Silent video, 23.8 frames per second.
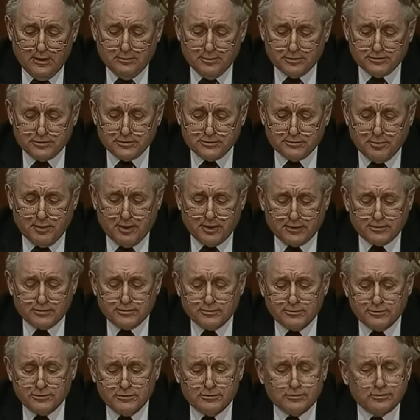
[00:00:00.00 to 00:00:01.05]
Mr. Sparks,
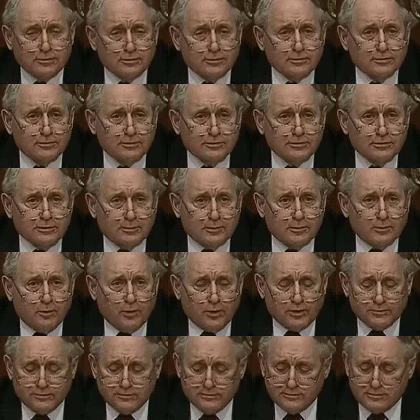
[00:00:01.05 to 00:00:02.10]
would you turn to Exhibit
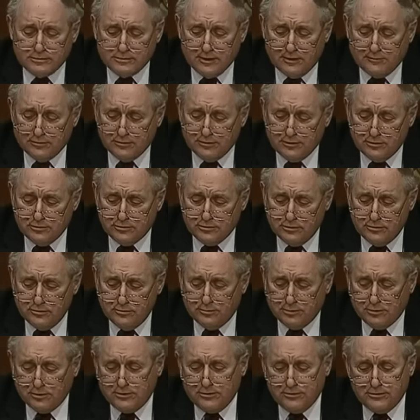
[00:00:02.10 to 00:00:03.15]
172,
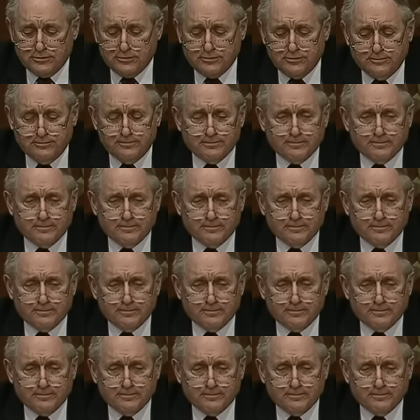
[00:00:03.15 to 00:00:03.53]
please?